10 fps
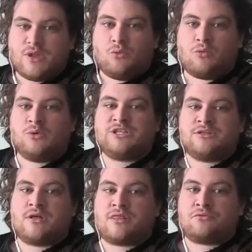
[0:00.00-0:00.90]
What was it
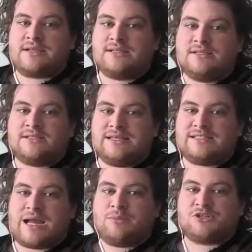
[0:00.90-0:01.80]
that threatened the
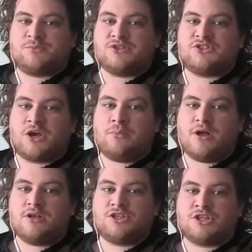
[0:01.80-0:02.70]
establishment so
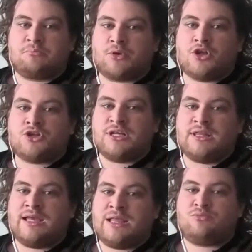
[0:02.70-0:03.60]
much that a burgeoning
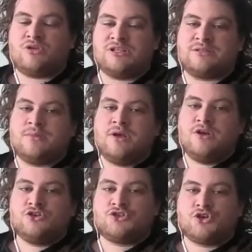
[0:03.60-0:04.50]
neoliberalism
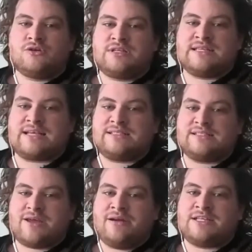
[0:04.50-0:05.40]
saw it as
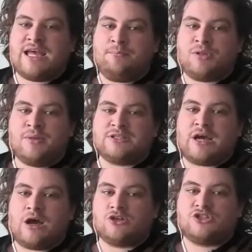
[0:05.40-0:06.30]
necessary to implement a
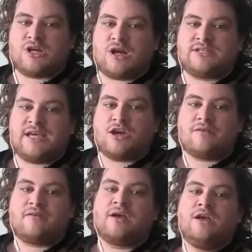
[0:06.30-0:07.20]
hostile
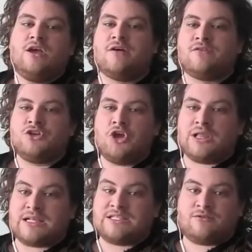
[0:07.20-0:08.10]
takeover of a new
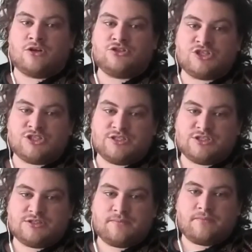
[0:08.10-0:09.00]
collective
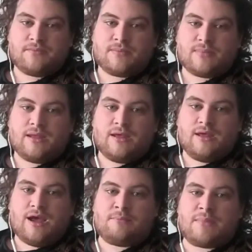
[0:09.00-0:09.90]
consciousness?
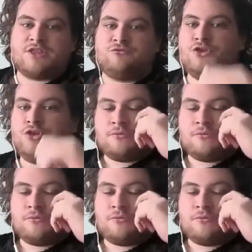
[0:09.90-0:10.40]
And might the renewed